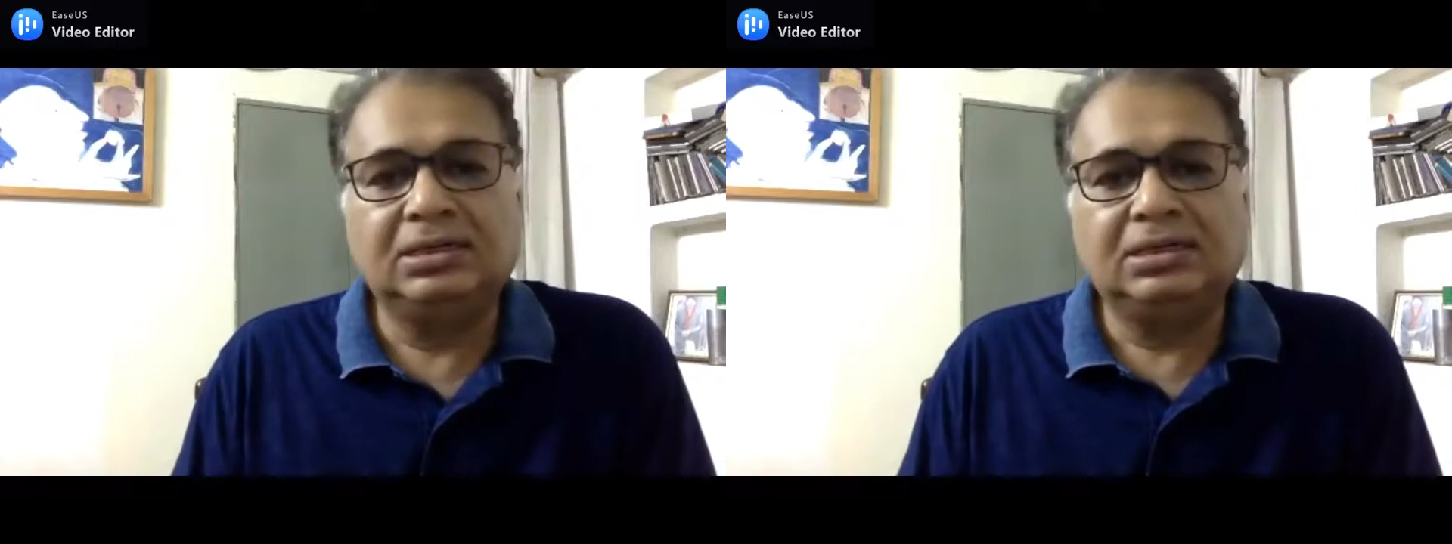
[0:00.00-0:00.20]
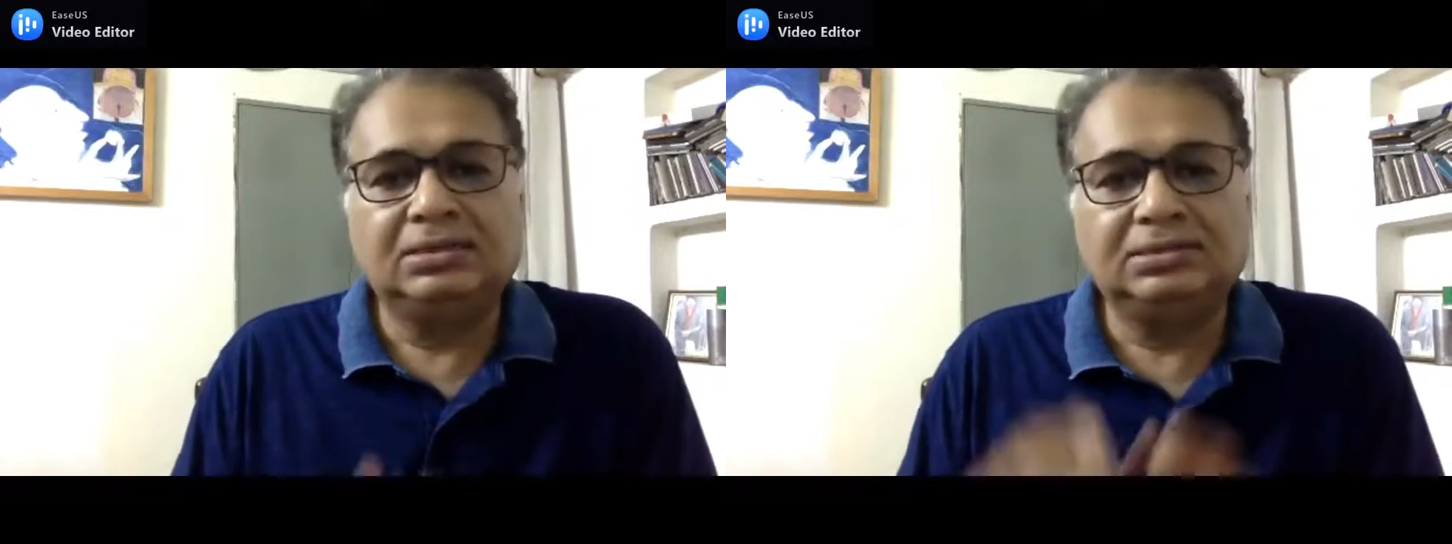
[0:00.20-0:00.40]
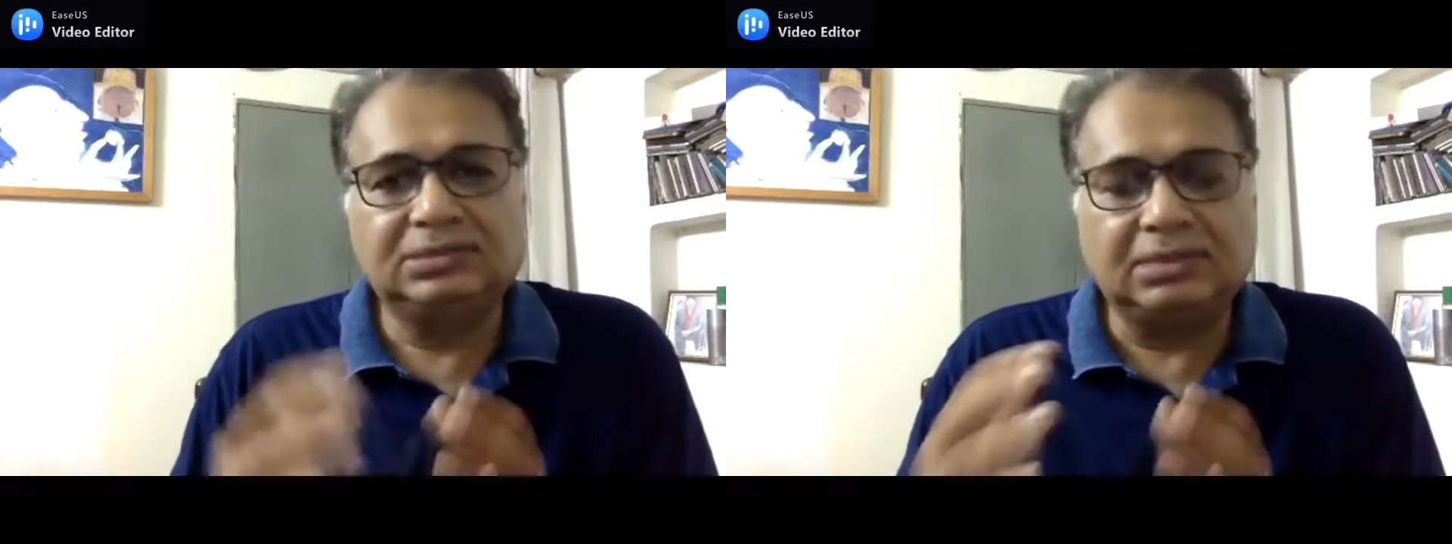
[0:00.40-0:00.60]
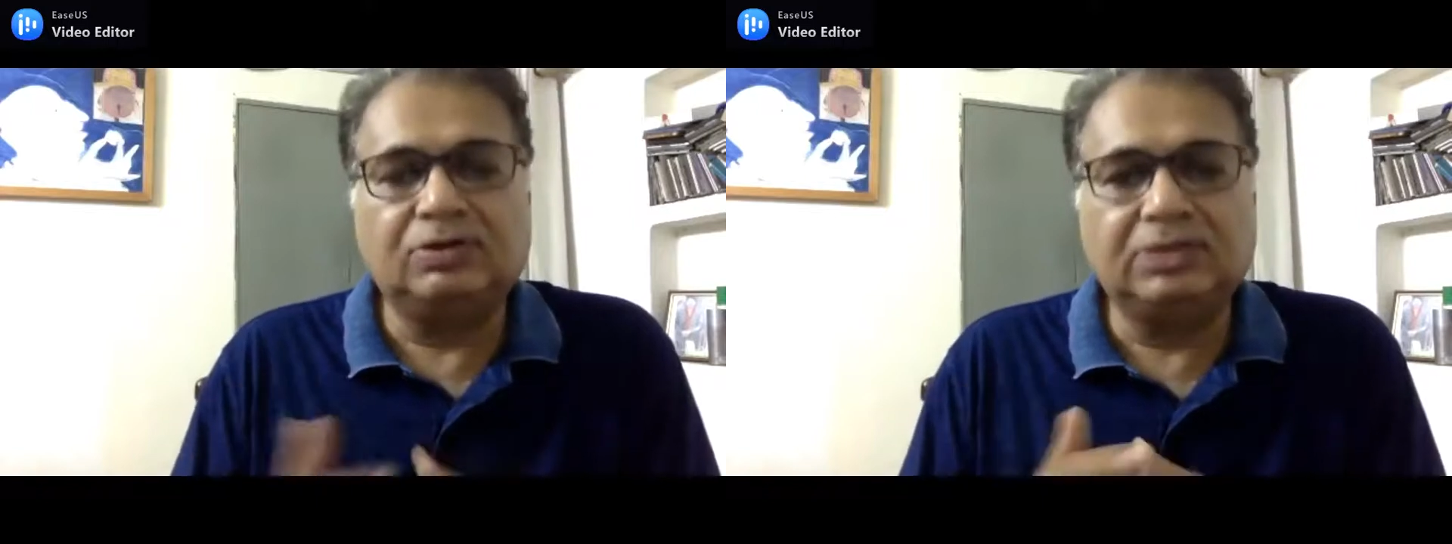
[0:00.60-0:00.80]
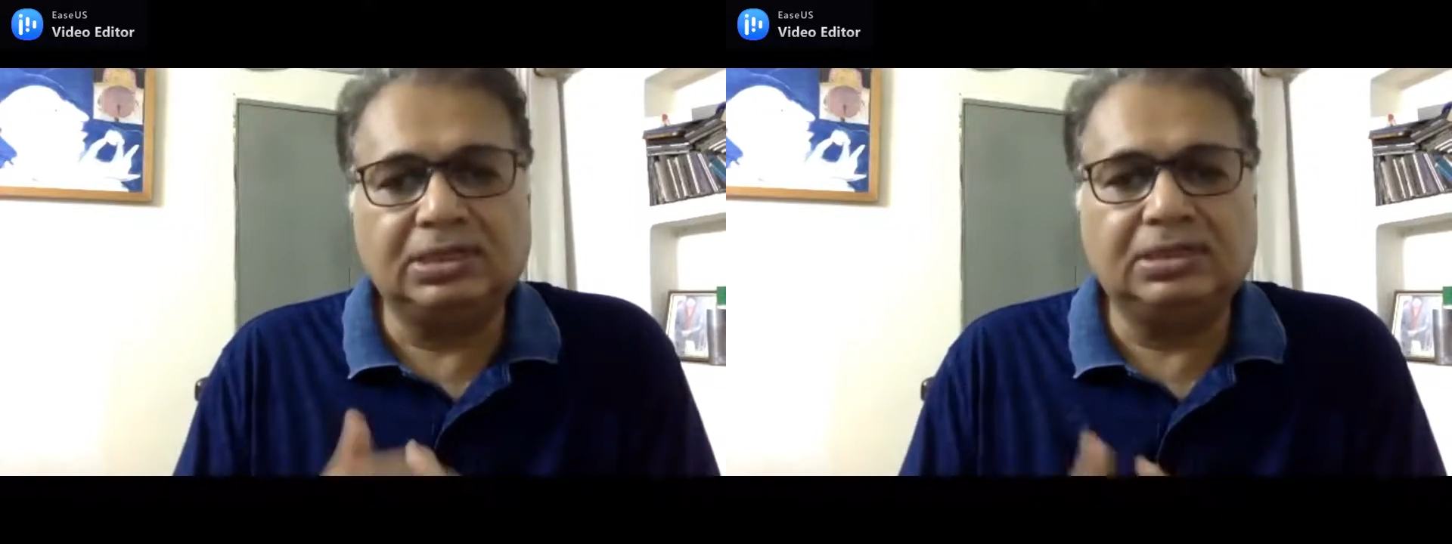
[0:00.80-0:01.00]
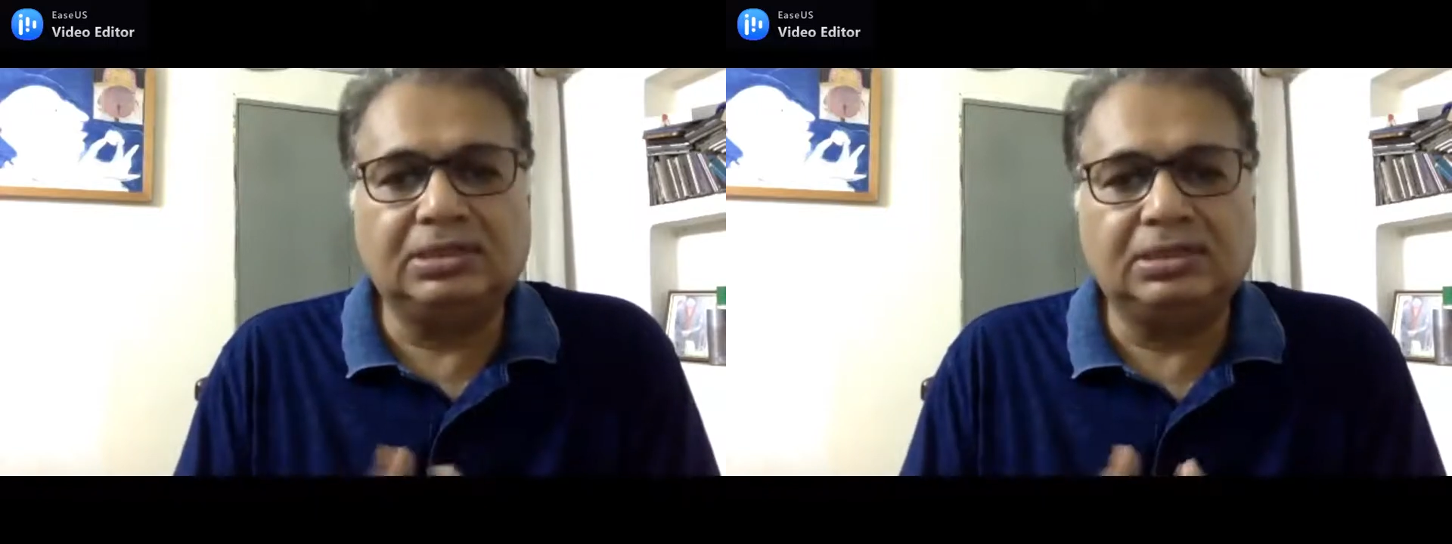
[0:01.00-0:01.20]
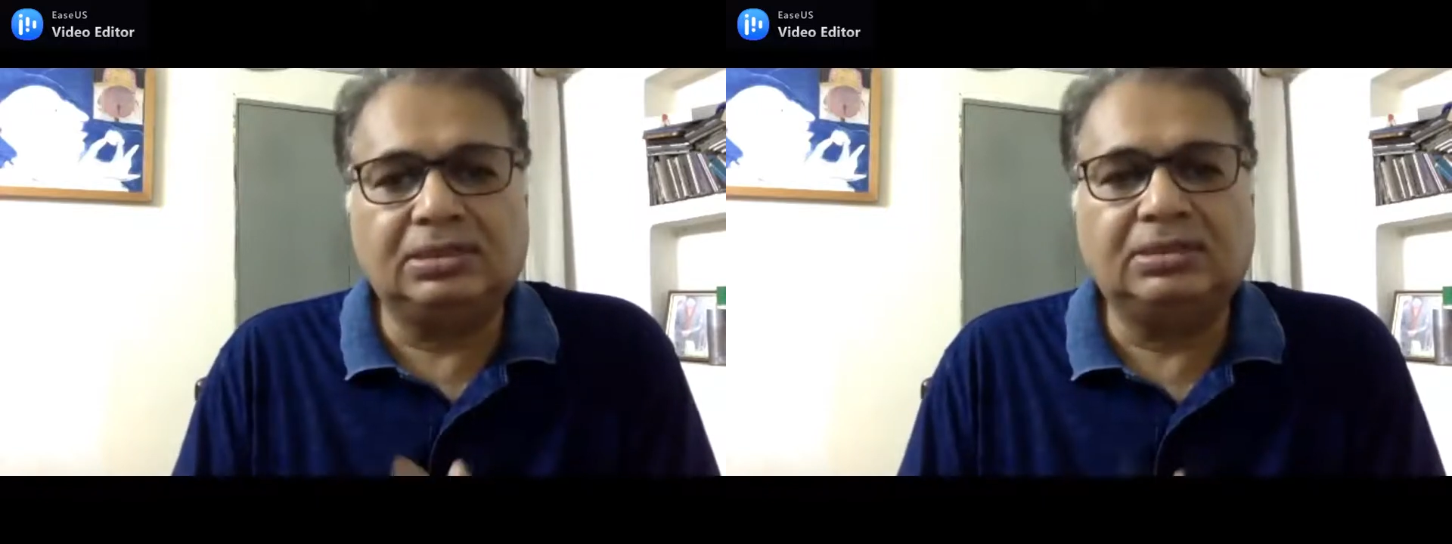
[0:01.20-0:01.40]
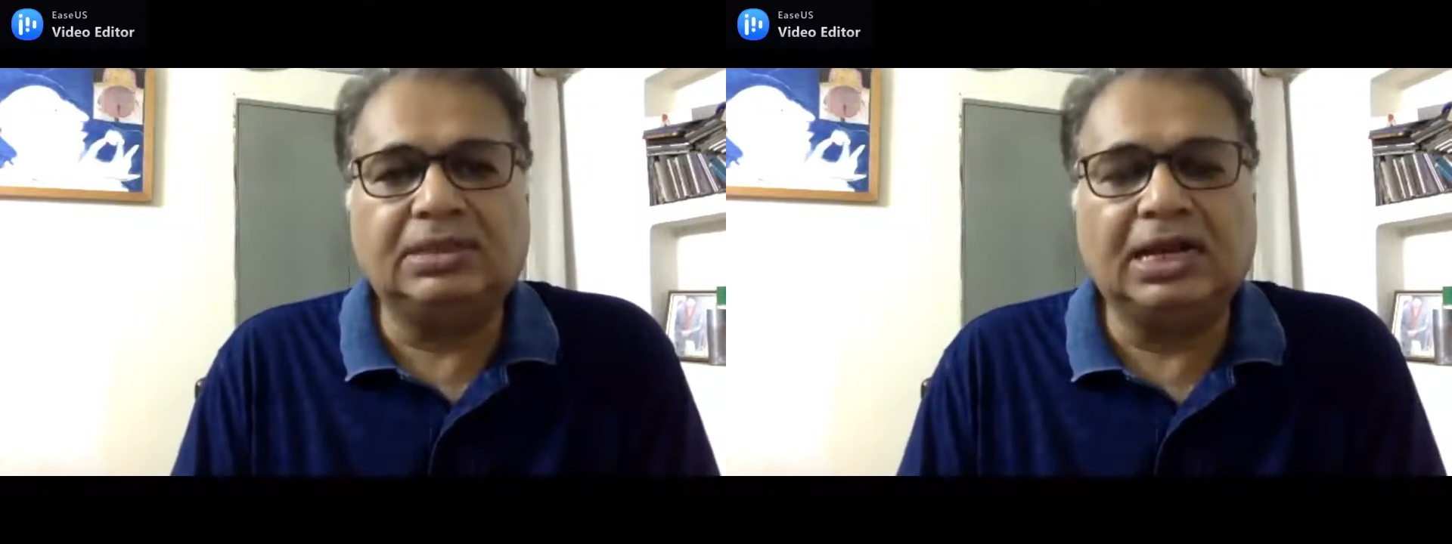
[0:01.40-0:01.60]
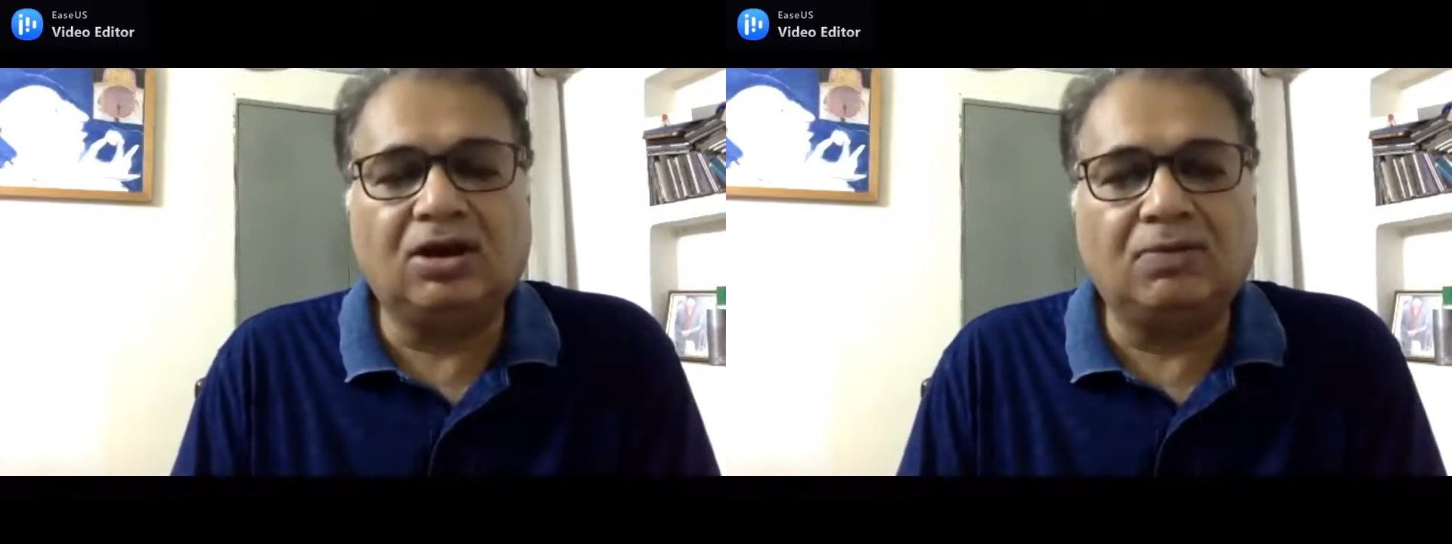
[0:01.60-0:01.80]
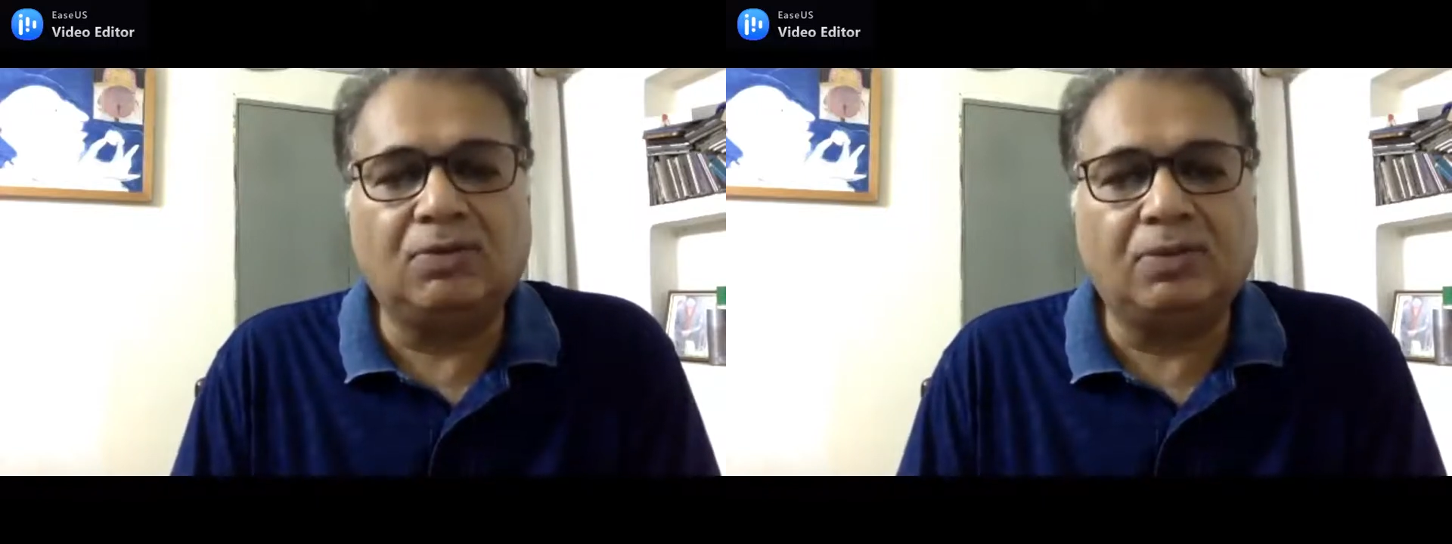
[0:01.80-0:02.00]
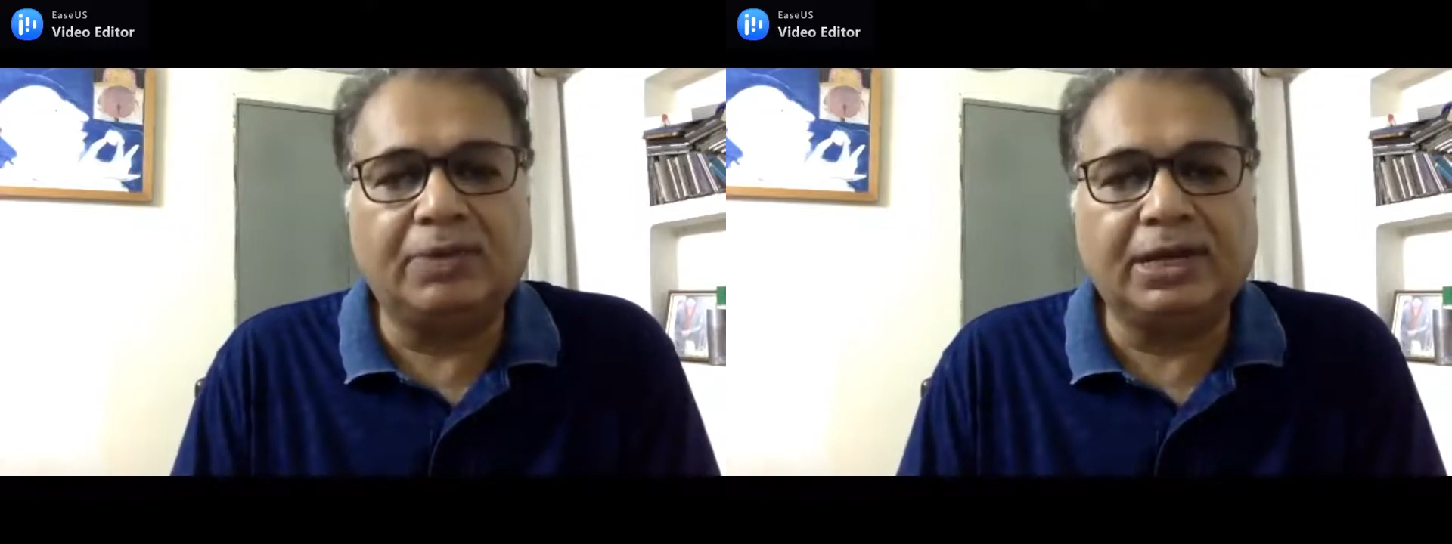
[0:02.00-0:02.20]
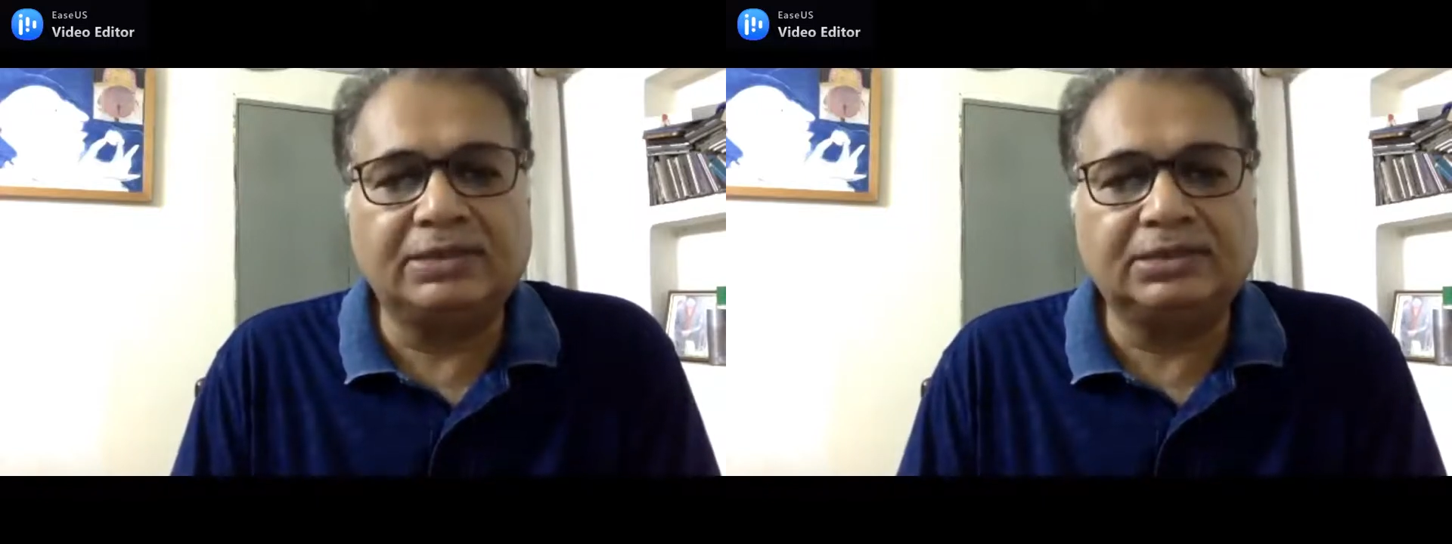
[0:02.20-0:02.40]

some of the telecom operators